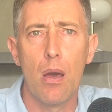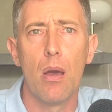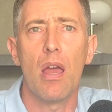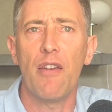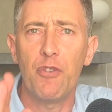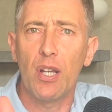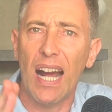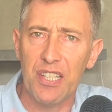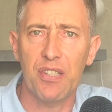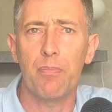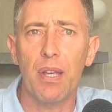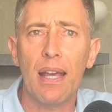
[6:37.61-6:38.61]
If you got
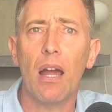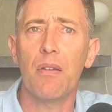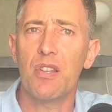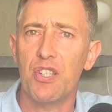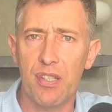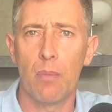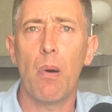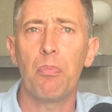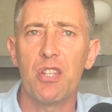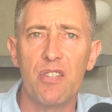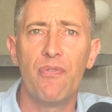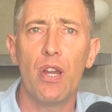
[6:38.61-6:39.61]
something out of this, thumb up
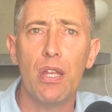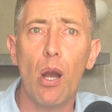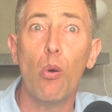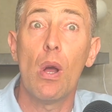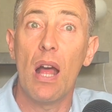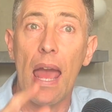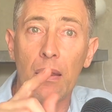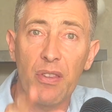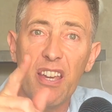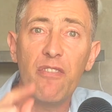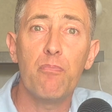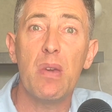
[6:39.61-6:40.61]
this video and
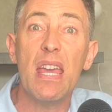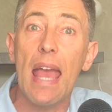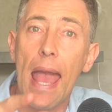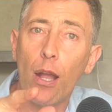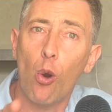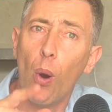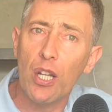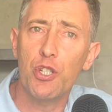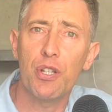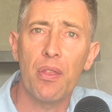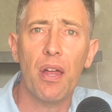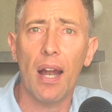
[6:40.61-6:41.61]
leave me a
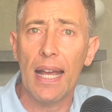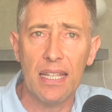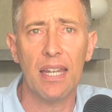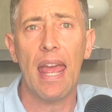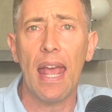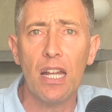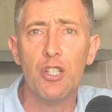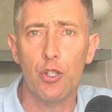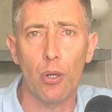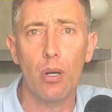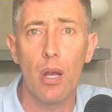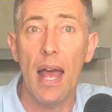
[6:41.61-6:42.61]
question that I can
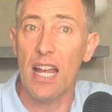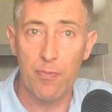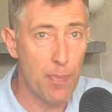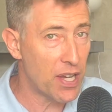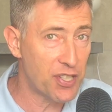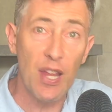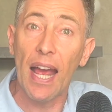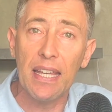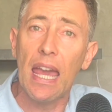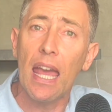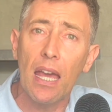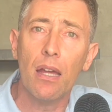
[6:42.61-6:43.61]
answer as best I
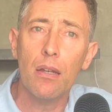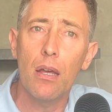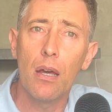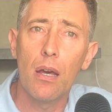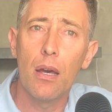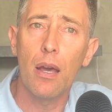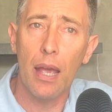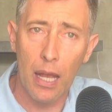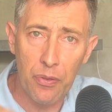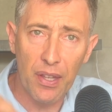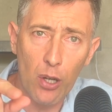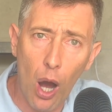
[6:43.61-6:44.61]
can
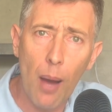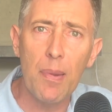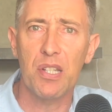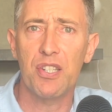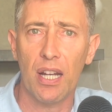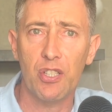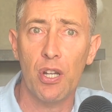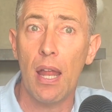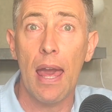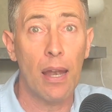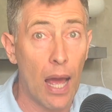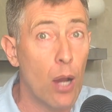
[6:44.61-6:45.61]
in the comments section,
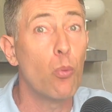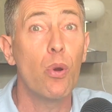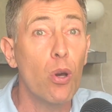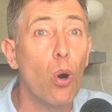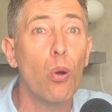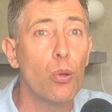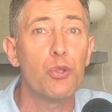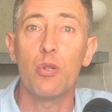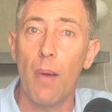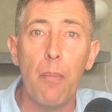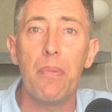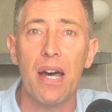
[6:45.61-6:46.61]
and I will do
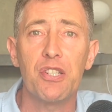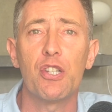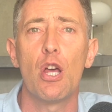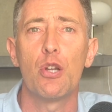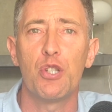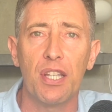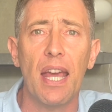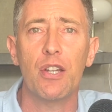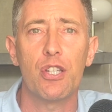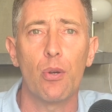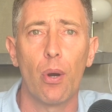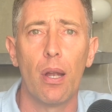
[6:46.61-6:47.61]
my best to get
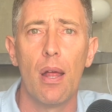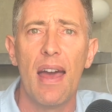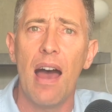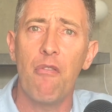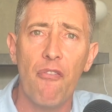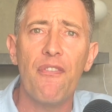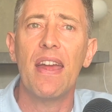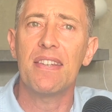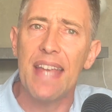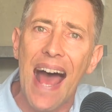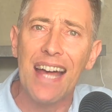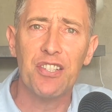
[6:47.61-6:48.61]
to it. Have a
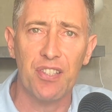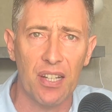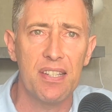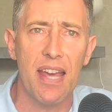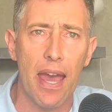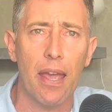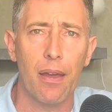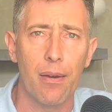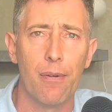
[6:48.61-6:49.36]
fantastic day.